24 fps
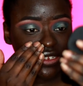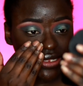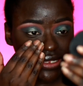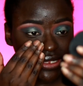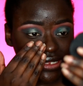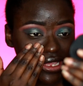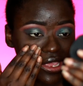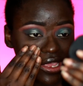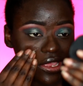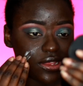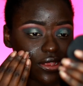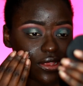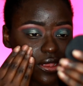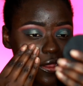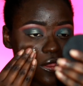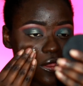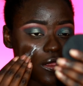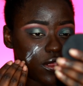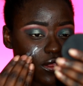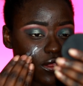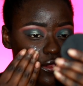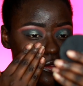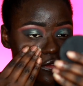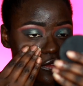skin.
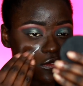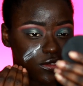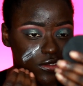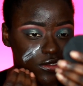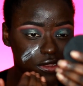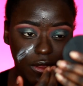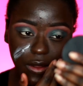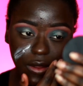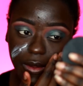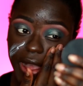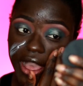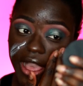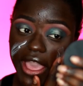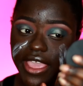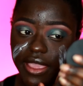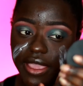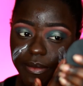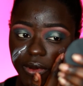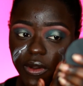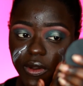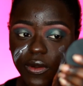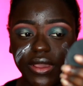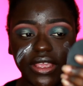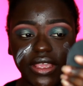So I
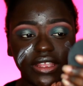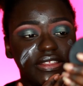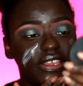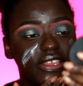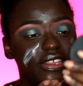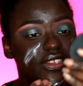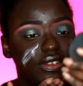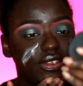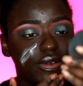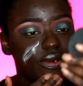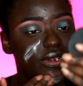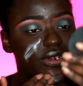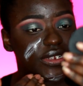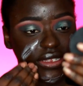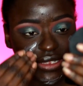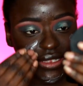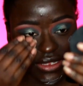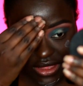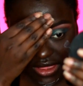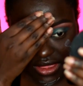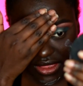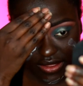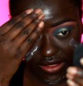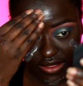am oily towards
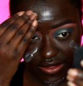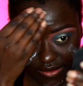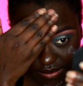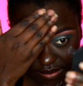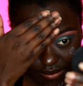the